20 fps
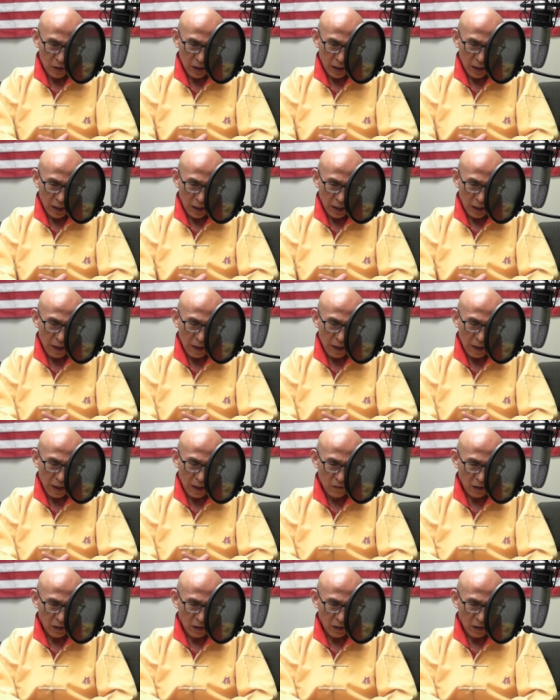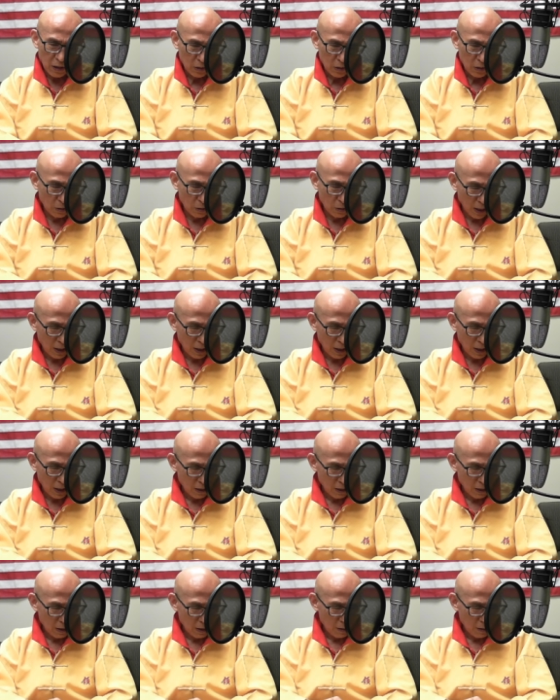he came over to me
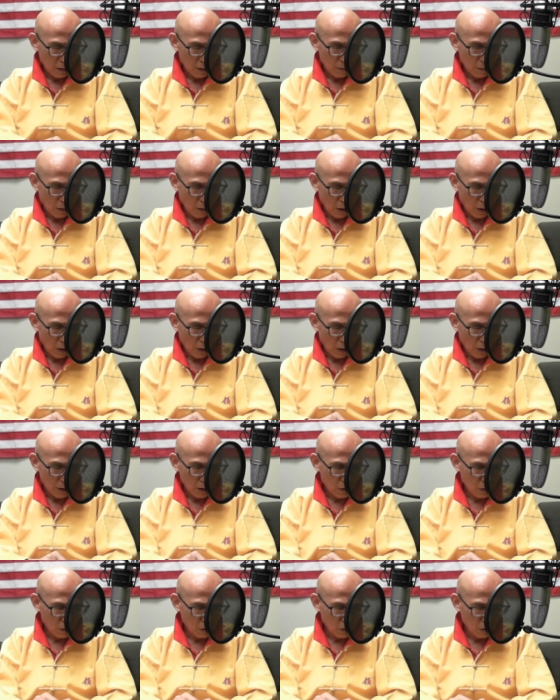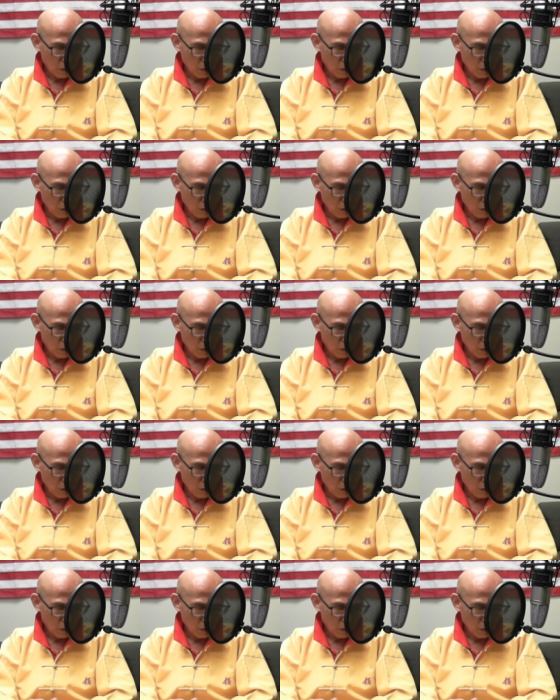probably to